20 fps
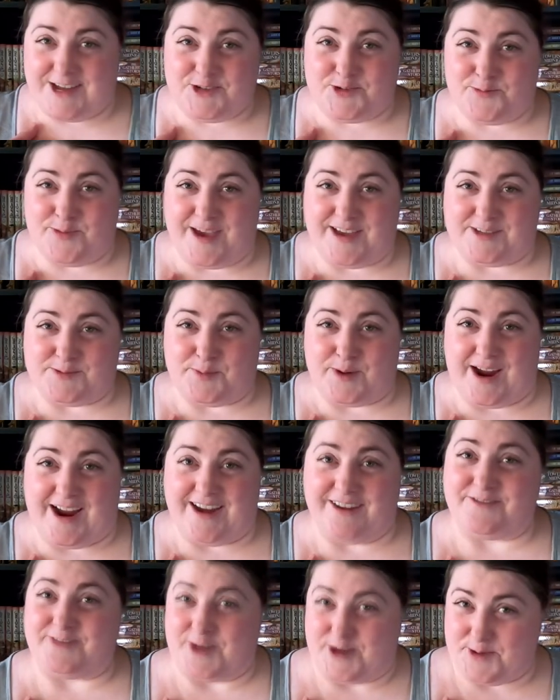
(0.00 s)
Ancient Magus
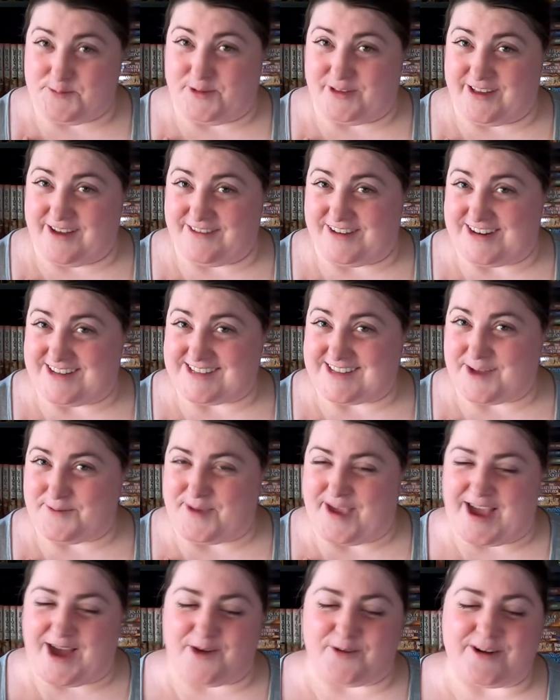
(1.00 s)
Bride Volume eleven is
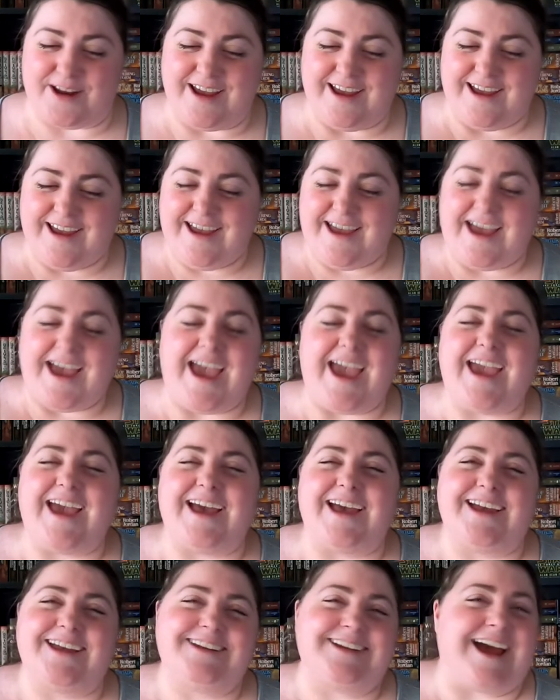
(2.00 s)
coming out.
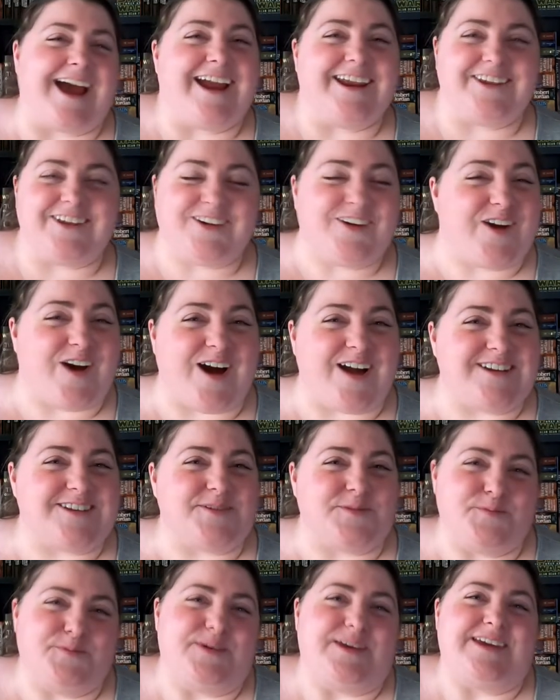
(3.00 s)
And I could not
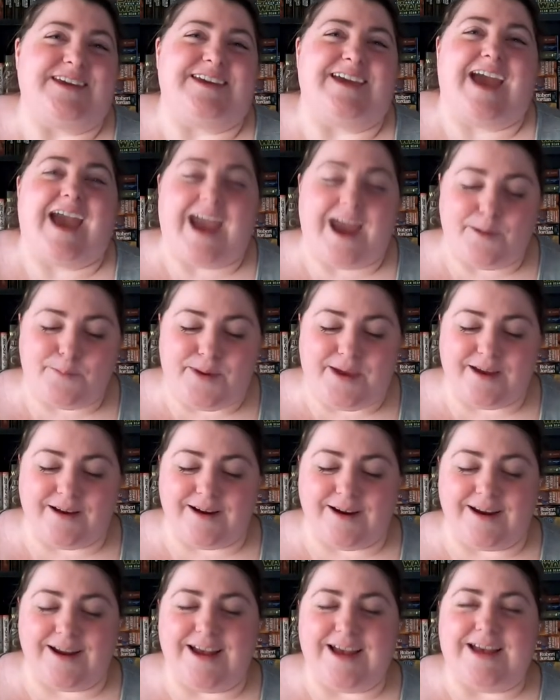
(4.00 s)
be
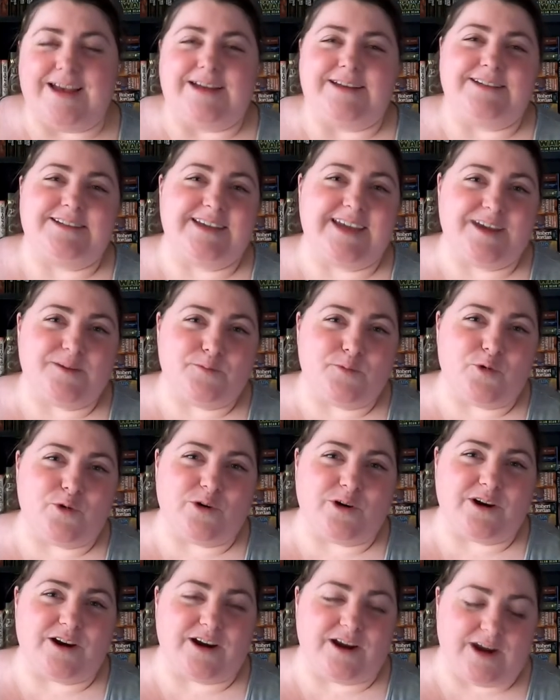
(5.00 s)
happier to get
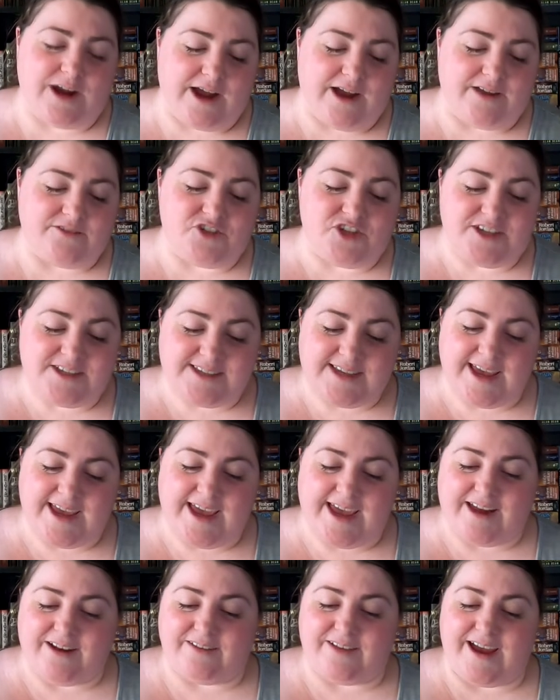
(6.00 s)
more of
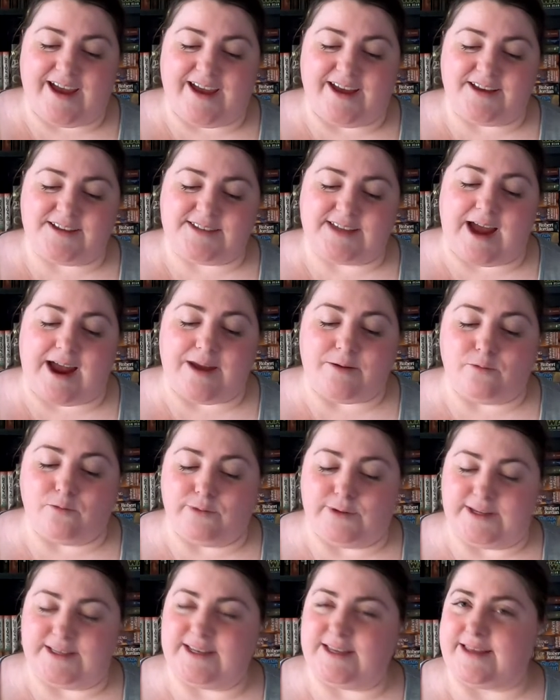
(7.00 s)
Chisei and Elias. I
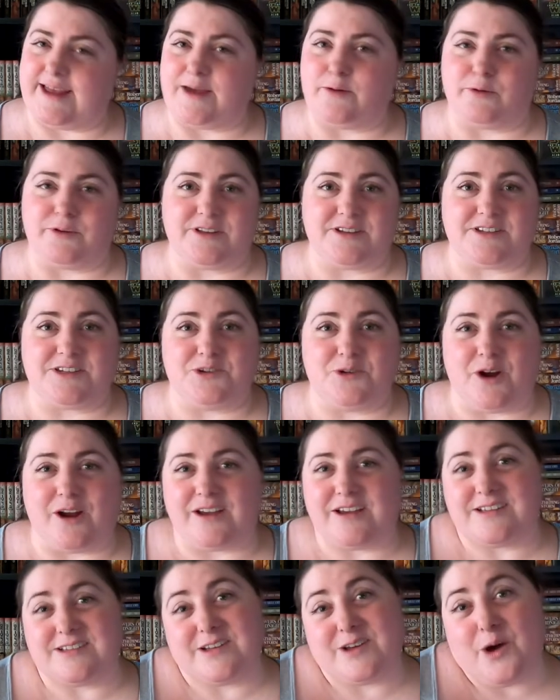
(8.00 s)
really like where this new
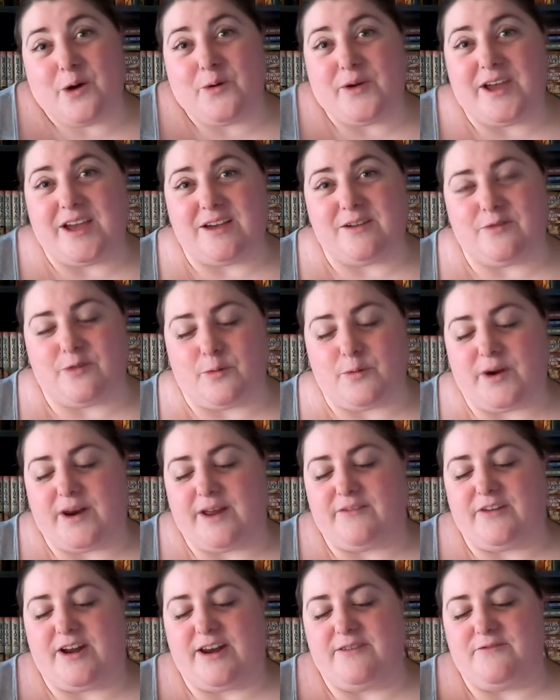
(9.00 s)
arc is going from what
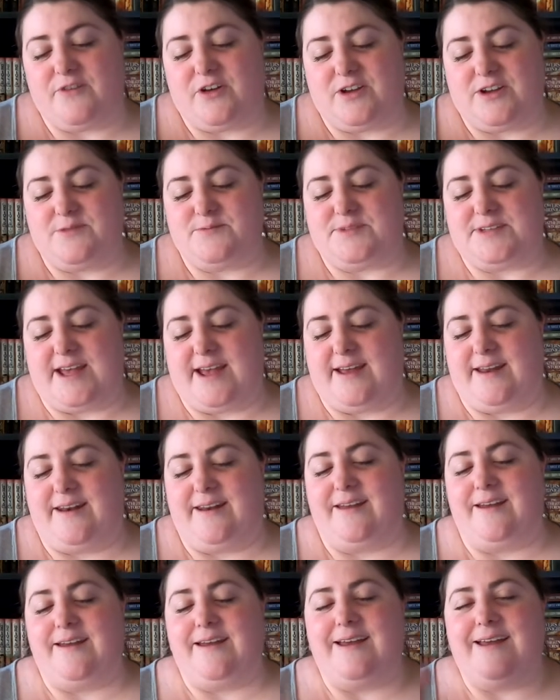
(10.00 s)
I read in Volume
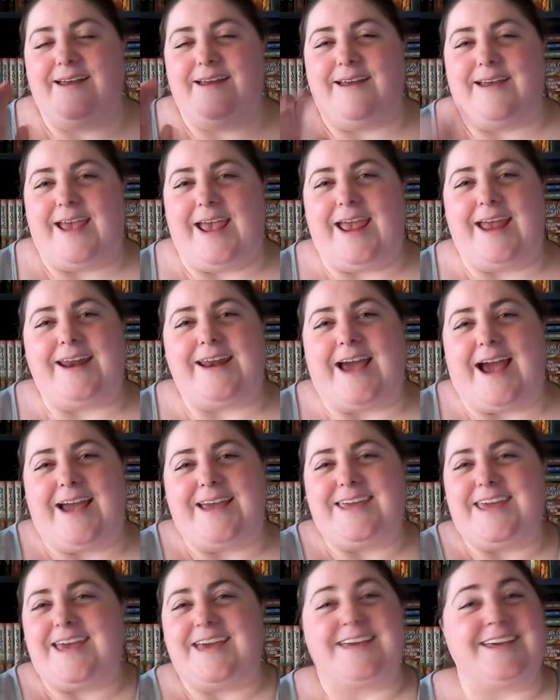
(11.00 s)
ten. And I
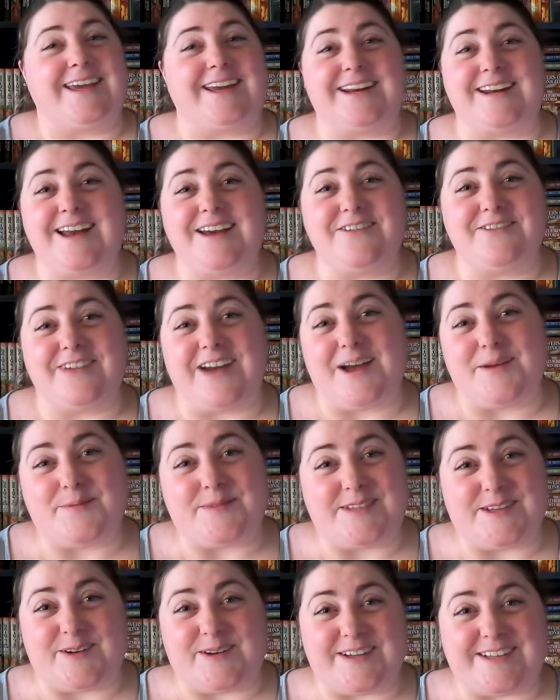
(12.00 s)
can't get enough. I'm
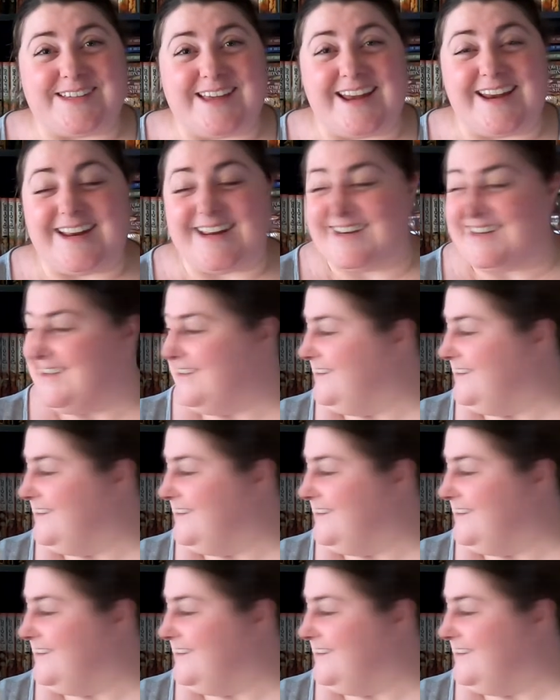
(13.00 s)
so excited.